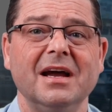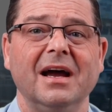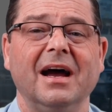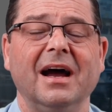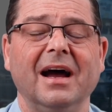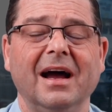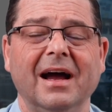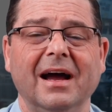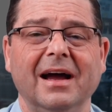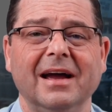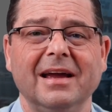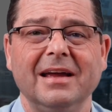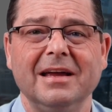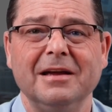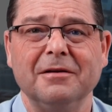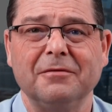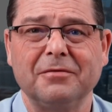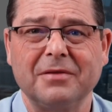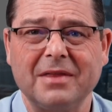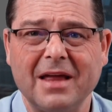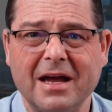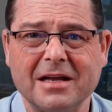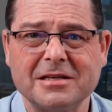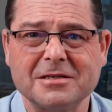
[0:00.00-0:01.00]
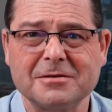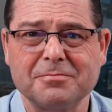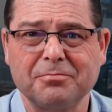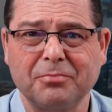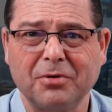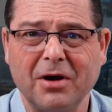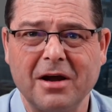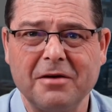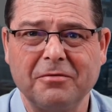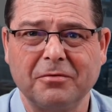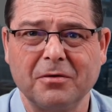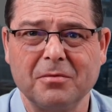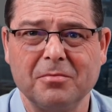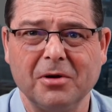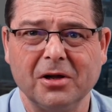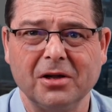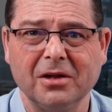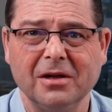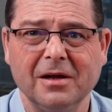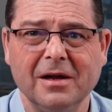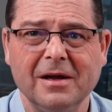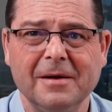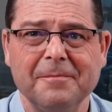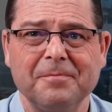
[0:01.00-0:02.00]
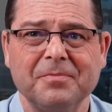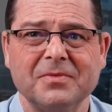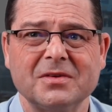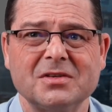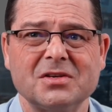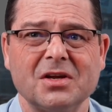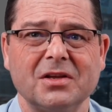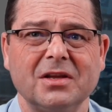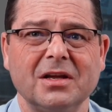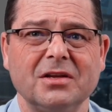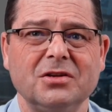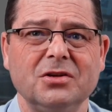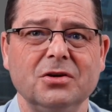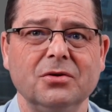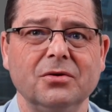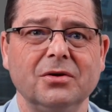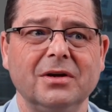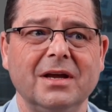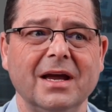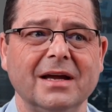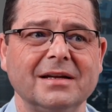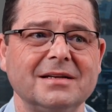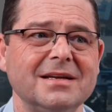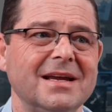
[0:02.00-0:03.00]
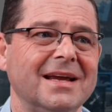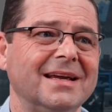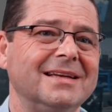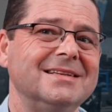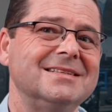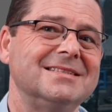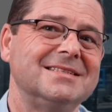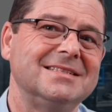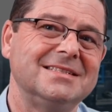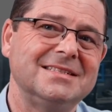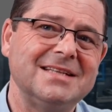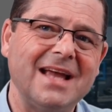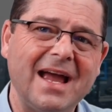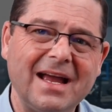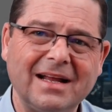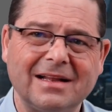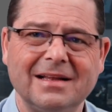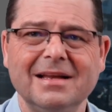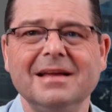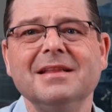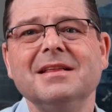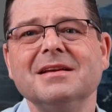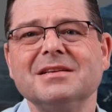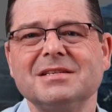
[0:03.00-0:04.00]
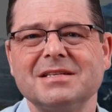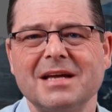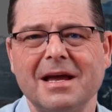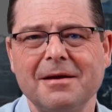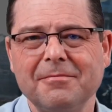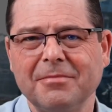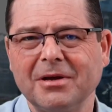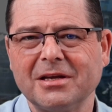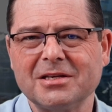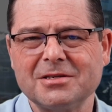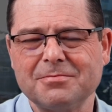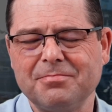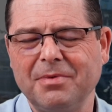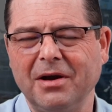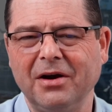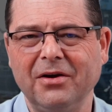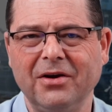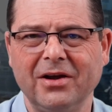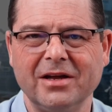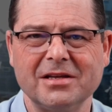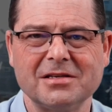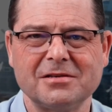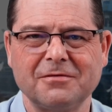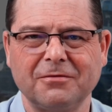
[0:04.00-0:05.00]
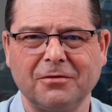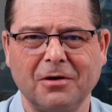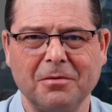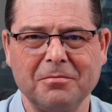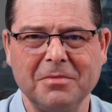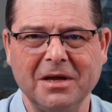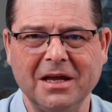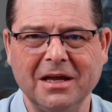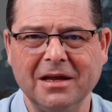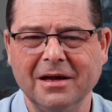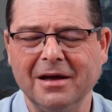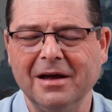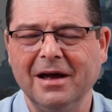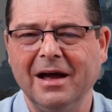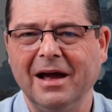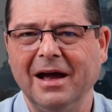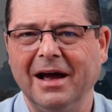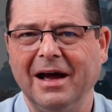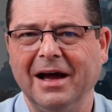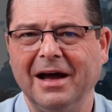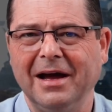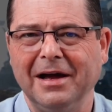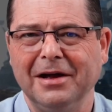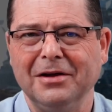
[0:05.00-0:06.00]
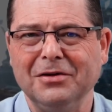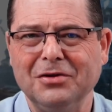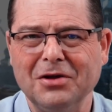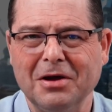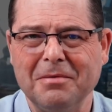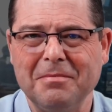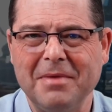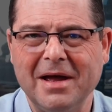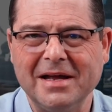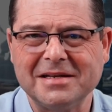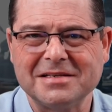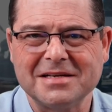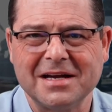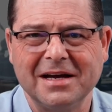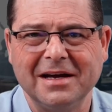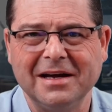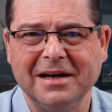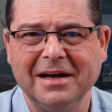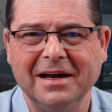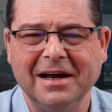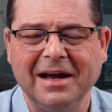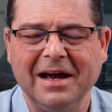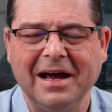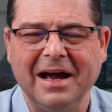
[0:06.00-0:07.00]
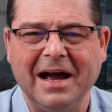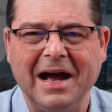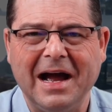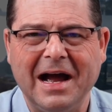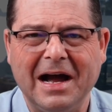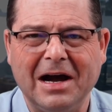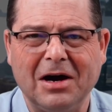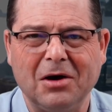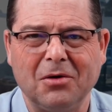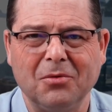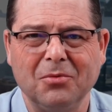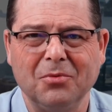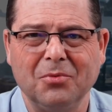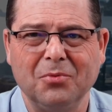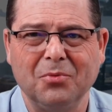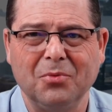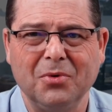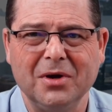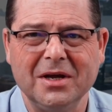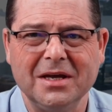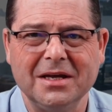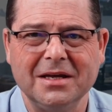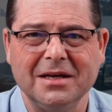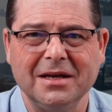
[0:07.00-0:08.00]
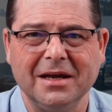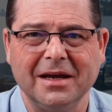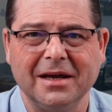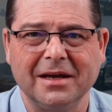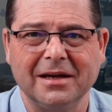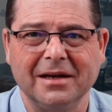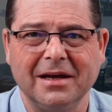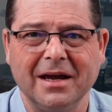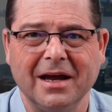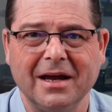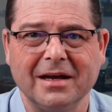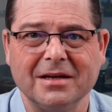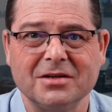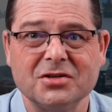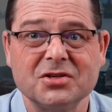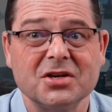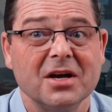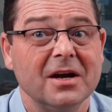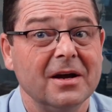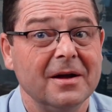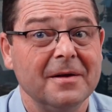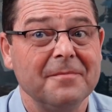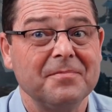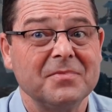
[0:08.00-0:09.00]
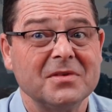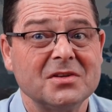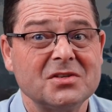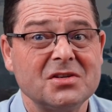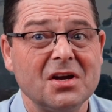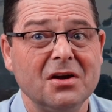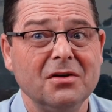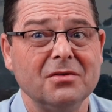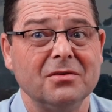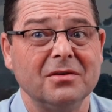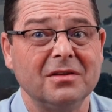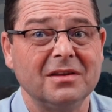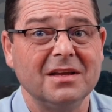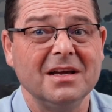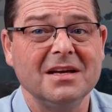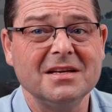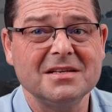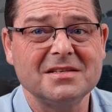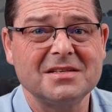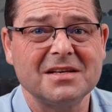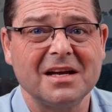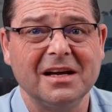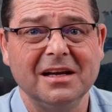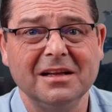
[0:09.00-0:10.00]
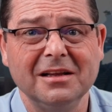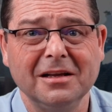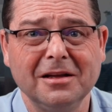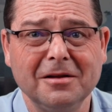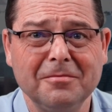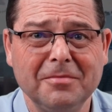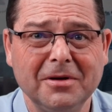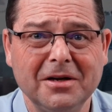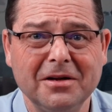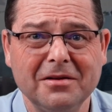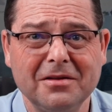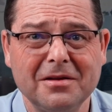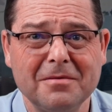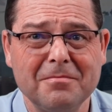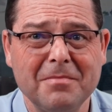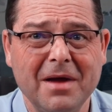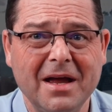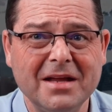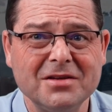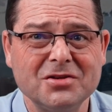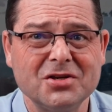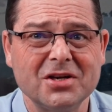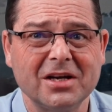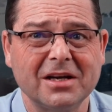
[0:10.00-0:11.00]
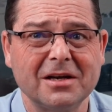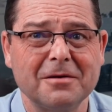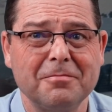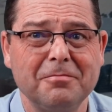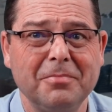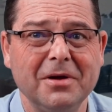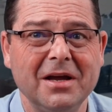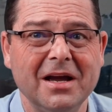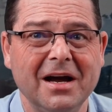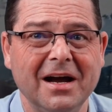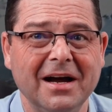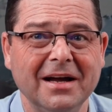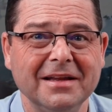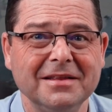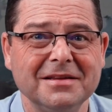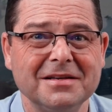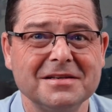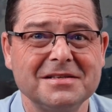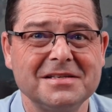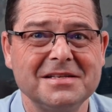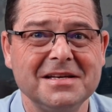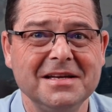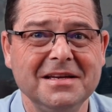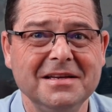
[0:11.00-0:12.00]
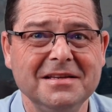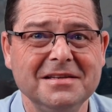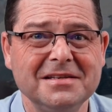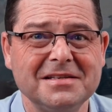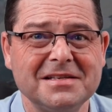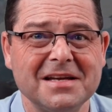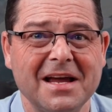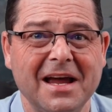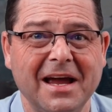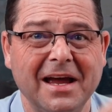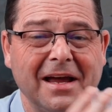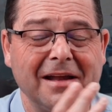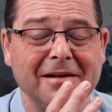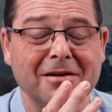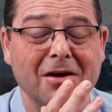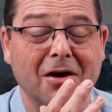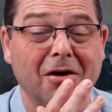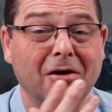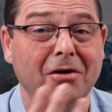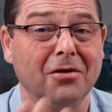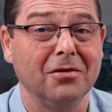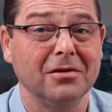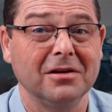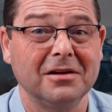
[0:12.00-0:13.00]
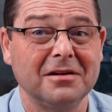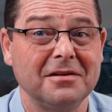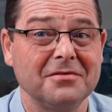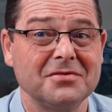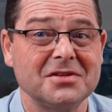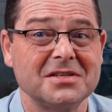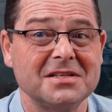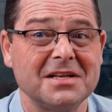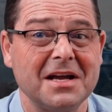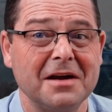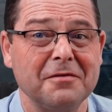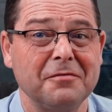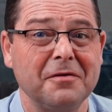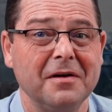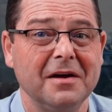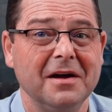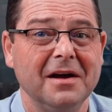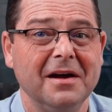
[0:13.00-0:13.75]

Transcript: if that's preferable, so that you get exactly the same experience from me no matter how we engage. So there's a little bit of the magic behind the scenes and a whole lot of stuff